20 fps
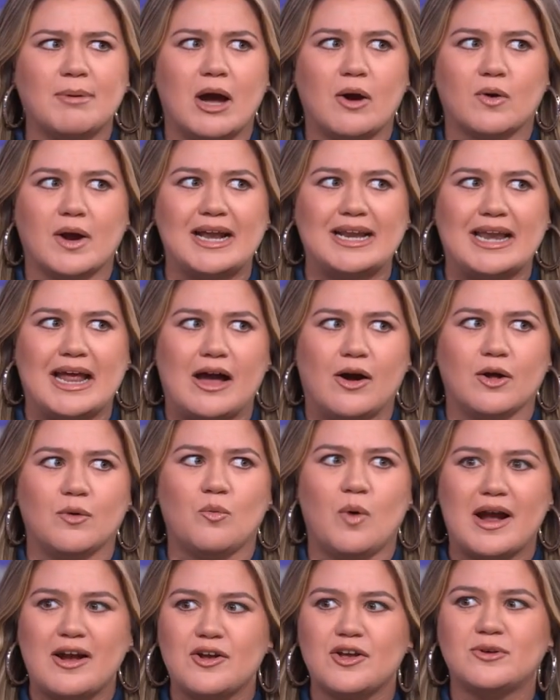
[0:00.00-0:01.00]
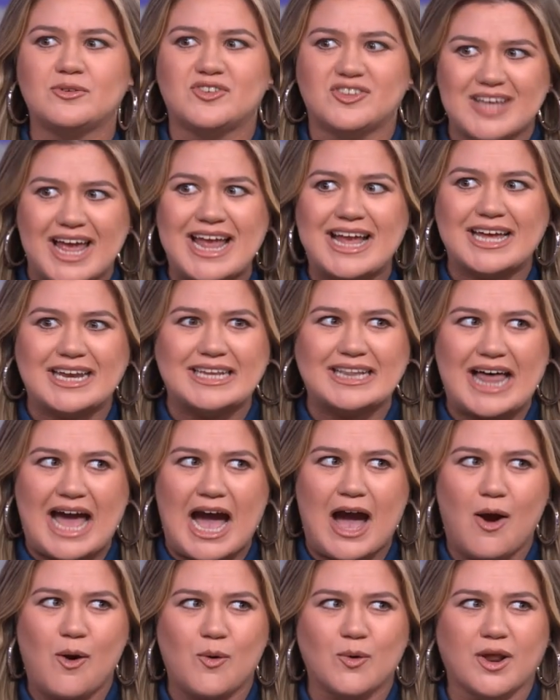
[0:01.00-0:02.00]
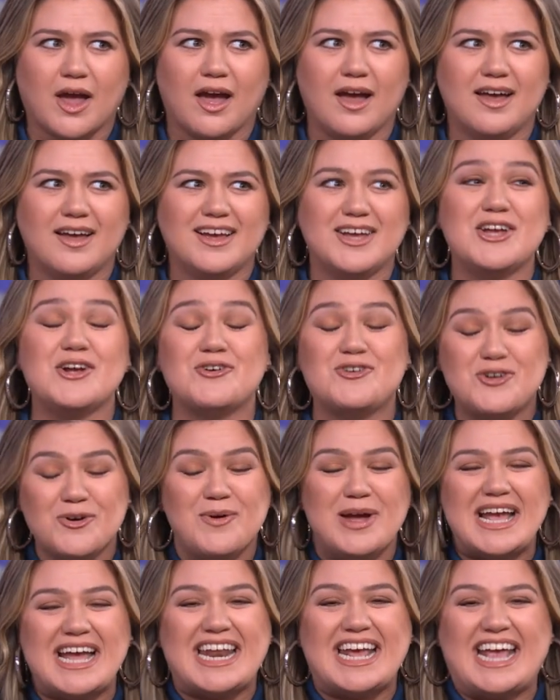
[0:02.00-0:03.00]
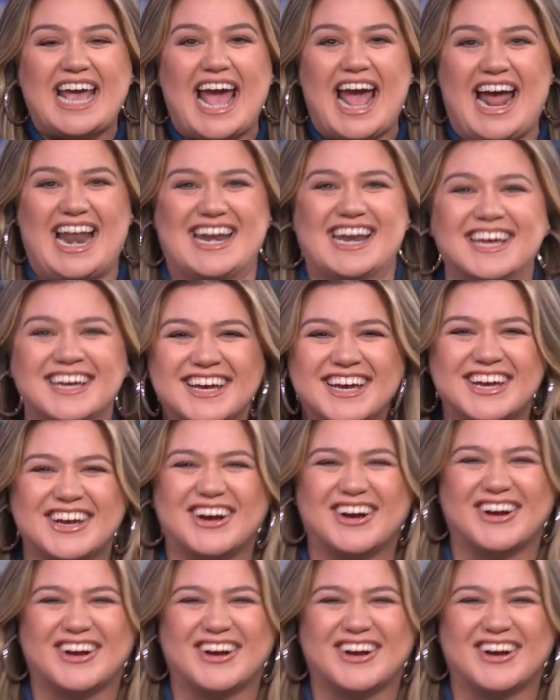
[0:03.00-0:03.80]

about right now? And why aren't you saying it aloud? You're doing it again. I